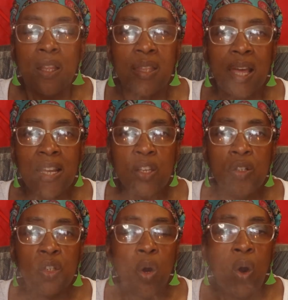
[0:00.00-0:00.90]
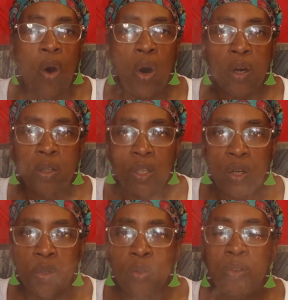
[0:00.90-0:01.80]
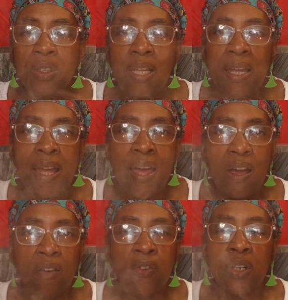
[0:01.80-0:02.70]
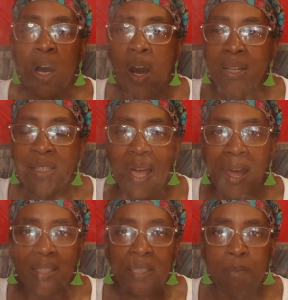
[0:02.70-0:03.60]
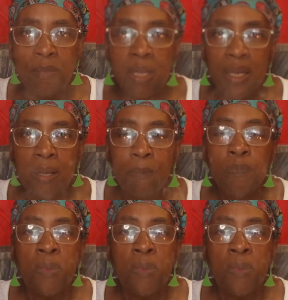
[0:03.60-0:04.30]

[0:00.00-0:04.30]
Thank you to all those that have contacted me